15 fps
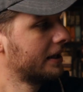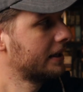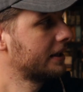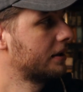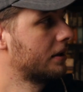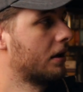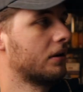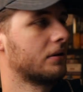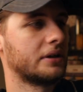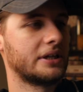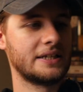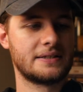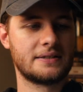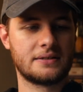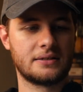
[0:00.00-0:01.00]

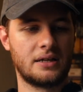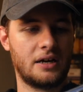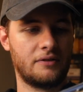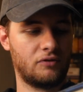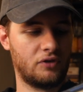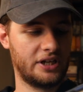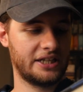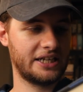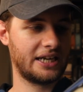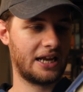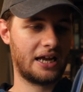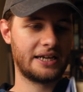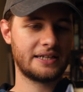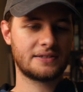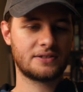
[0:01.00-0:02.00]
it's a really
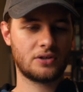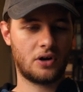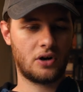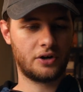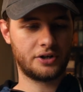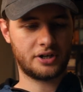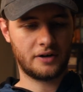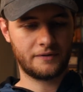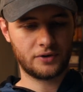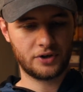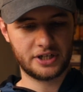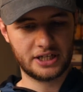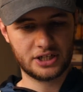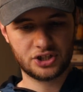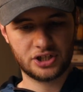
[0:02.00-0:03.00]
nice hardcover
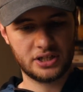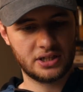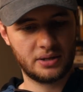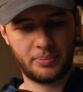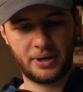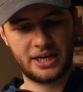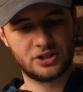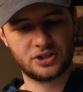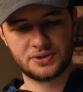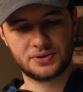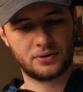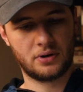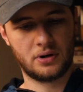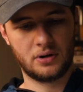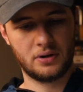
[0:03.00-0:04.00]
edition. The pages
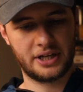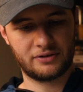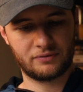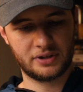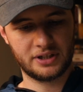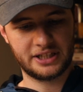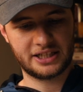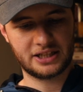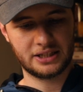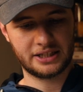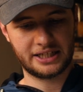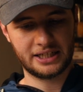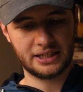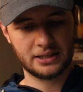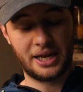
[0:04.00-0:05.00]
are all like really
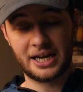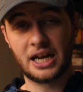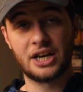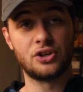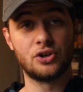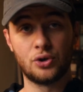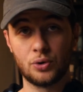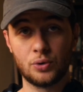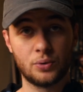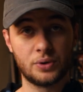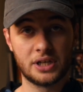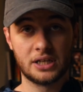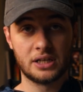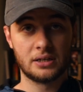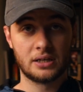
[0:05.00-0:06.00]
clean, and I knew
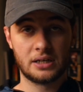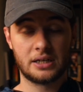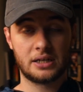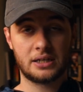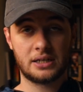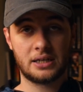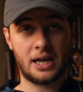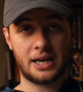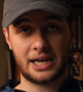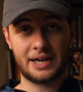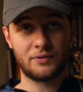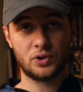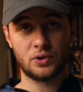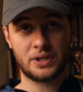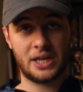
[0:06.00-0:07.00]
that Guy
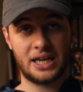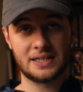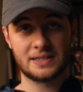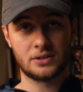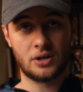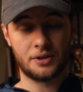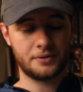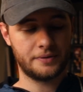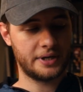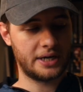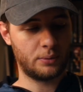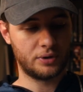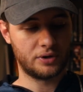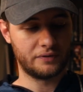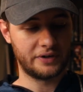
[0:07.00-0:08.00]
Gavriel Kay is an author that I
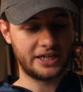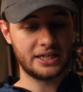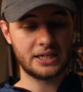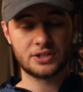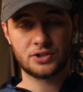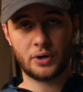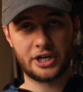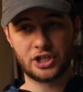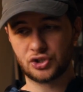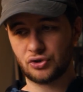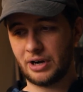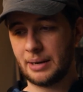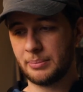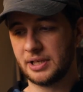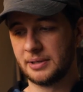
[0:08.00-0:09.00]
want to read, and so I just
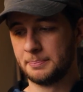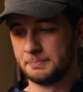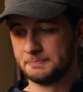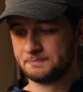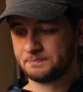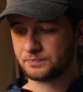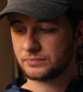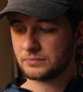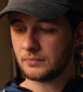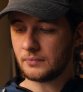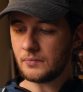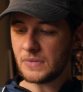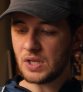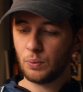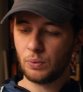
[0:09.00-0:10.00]
grabbed it.
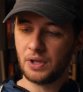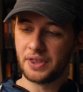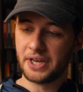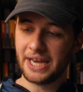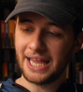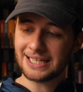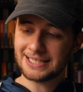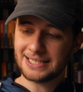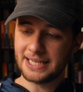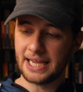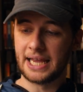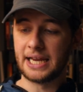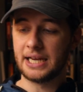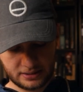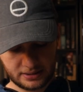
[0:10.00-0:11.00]
Well, the next
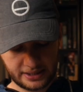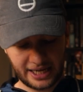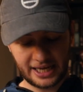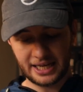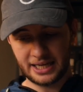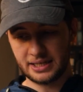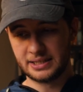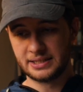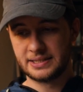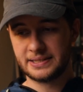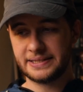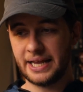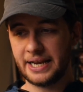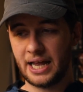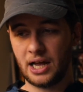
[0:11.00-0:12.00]
day they had
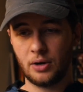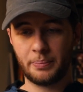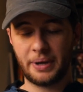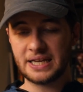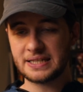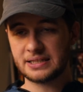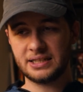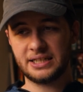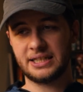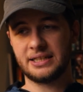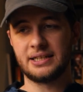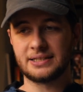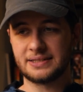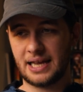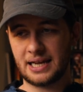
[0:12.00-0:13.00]
set out, basically in
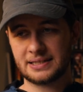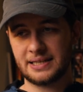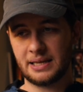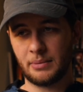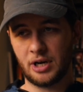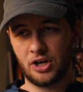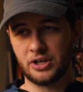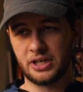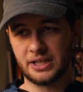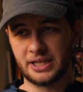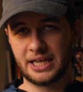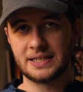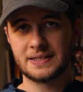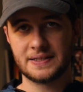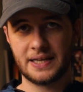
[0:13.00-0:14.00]
the exact same area,
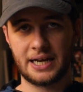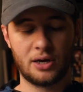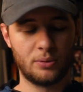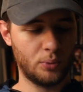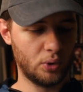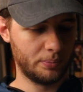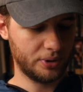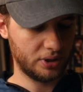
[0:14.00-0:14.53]
they had set out more